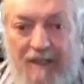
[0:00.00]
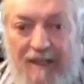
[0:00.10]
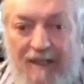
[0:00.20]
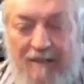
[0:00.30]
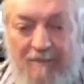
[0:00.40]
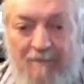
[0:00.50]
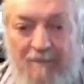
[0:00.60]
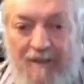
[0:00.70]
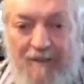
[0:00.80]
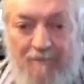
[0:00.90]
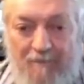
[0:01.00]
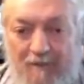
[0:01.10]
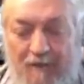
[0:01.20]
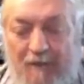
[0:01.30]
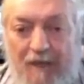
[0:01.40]

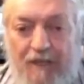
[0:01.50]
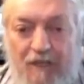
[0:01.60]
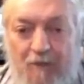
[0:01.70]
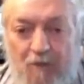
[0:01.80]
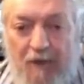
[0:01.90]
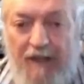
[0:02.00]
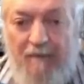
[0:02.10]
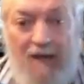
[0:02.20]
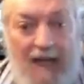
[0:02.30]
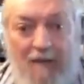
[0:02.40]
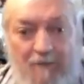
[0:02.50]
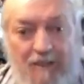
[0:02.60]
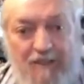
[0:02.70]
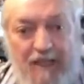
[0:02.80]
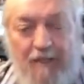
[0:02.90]
In fact, my ship was one of them. I
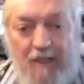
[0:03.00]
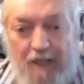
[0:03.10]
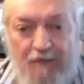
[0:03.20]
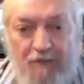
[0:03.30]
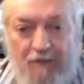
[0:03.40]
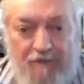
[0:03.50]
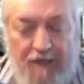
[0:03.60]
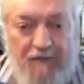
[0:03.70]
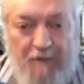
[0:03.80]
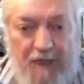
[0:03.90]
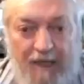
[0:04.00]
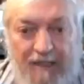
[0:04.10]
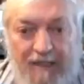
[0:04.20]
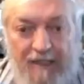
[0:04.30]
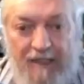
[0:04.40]
just handed over to a friend of mine,
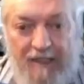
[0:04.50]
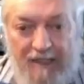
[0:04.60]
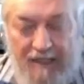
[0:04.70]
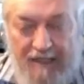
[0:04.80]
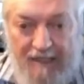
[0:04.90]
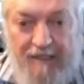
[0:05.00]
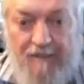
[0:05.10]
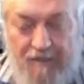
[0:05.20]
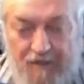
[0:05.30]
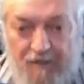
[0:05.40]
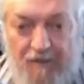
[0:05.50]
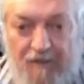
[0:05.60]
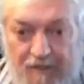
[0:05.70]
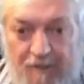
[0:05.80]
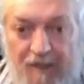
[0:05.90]
and he tells the
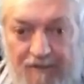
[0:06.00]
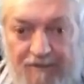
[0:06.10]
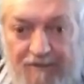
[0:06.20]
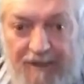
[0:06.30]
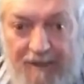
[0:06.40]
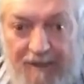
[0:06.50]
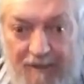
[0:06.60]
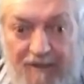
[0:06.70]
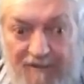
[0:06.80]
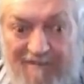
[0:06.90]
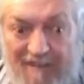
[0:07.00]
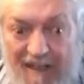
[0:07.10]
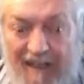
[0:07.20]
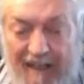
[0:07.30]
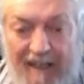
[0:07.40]
story as well. And they were told, we've got
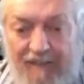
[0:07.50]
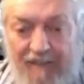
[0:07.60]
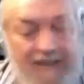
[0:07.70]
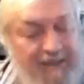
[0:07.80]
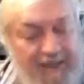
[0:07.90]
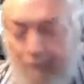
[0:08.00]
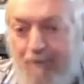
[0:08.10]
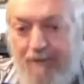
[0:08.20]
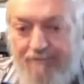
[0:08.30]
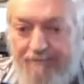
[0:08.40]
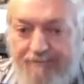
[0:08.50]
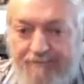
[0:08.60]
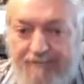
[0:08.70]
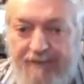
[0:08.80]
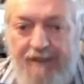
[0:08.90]
to get out of here. Nope,
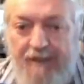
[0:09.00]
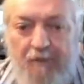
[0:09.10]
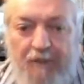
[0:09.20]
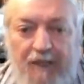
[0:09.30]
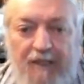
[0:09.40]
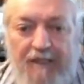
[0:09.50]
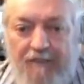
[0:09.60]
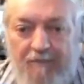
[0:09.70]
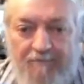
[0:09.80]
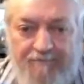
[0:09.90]
we don't leave them.